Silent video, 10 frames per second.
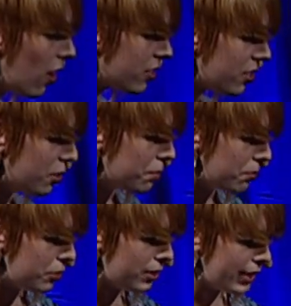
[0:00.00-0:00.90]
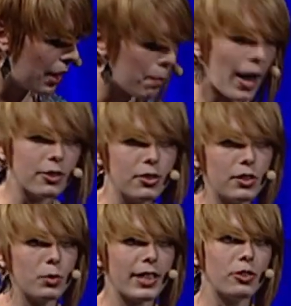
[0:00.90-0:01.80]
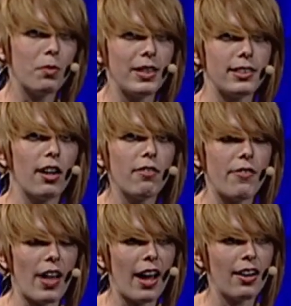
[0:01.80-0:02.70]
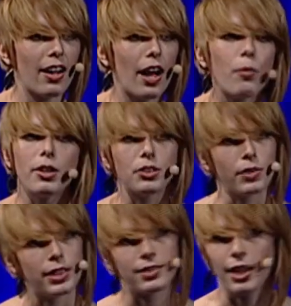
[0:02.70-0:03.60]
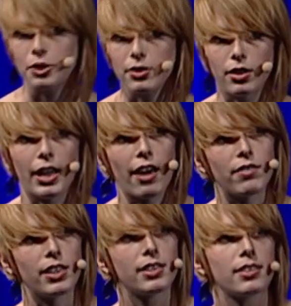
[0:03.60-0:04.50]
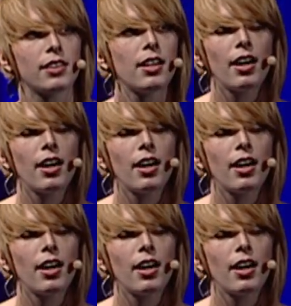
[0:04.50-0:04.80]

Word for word: also just get back to this was I told myself that I wouldn't do any sketches on canvas.